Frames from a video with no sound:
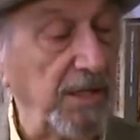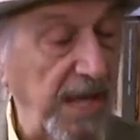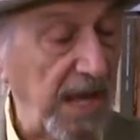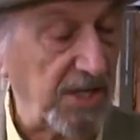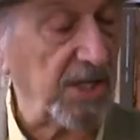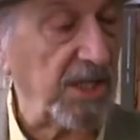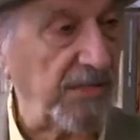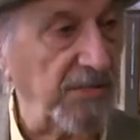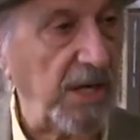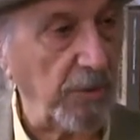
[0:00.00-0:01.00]
they asked to
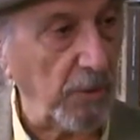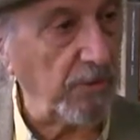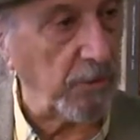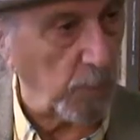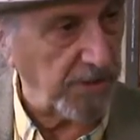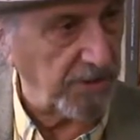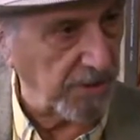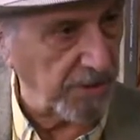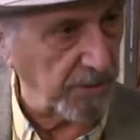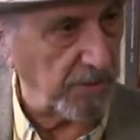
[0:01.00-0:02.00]
leave it out over the
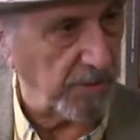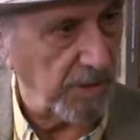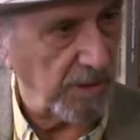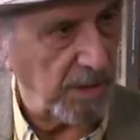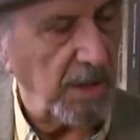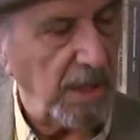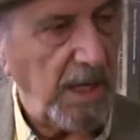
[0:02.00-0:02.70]
winter too, right?